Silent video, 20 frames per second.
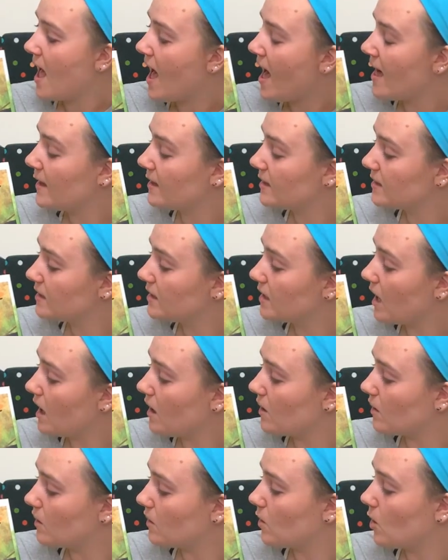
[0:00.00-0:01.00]

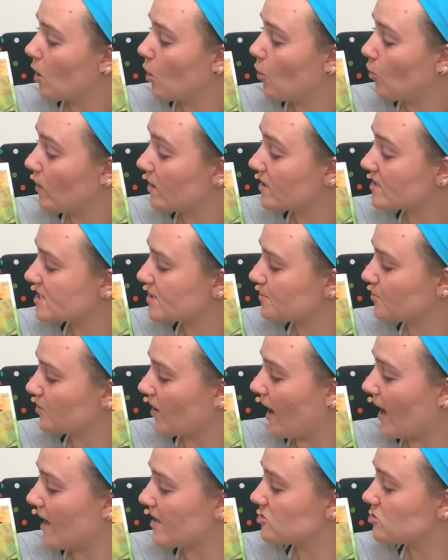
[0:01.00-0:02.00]
Hello, we're
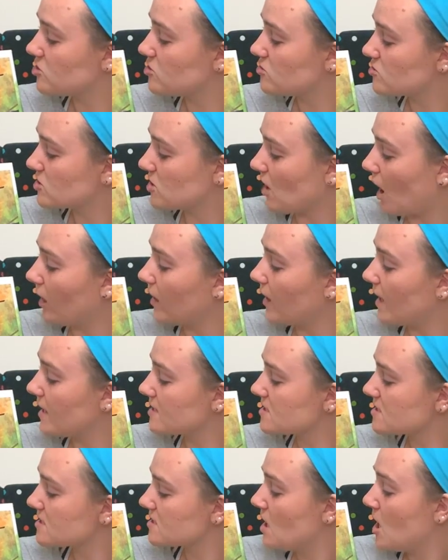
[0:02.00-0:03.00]
surprised you saw
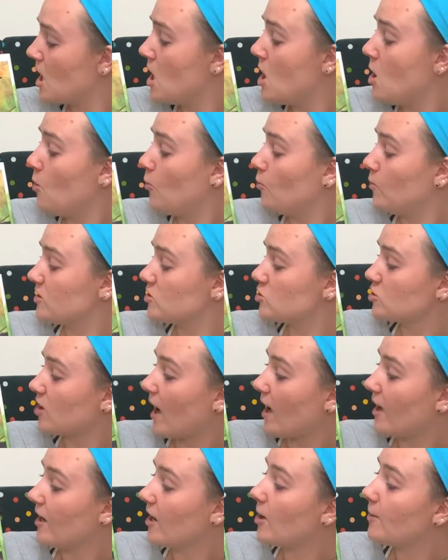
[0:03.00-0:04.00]
us. We
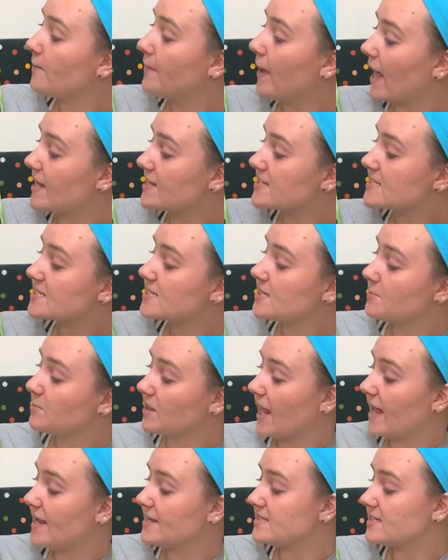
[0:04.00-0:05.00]
try our best to
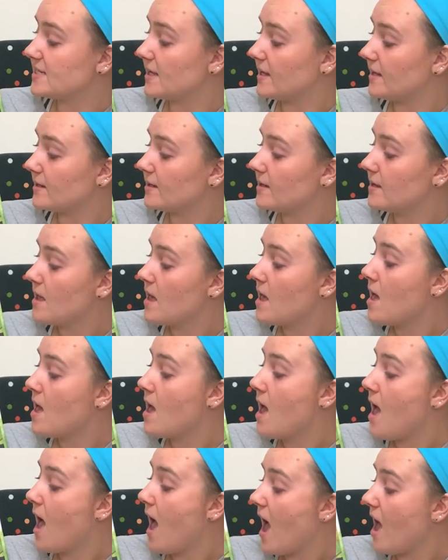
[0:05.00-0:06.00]
blend in,
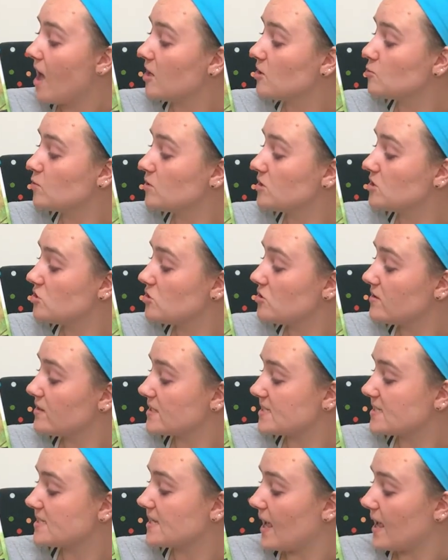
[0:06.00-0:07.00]
and we'll do the
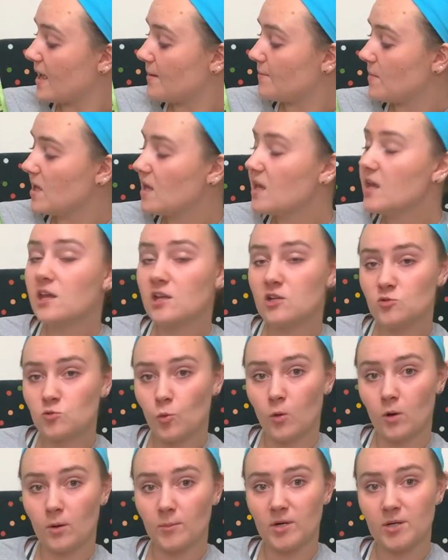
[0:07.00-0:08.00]
same in
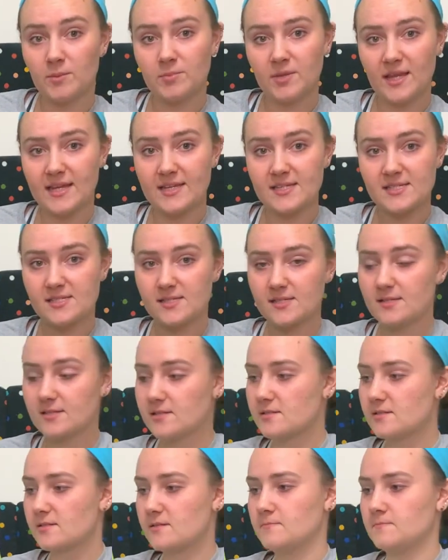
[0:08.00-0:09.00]
warmer
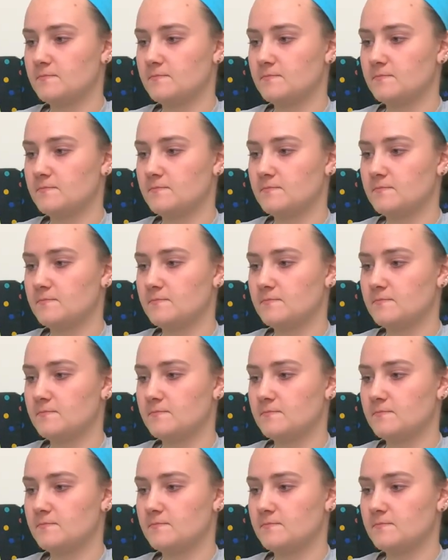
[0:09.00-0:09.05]
places.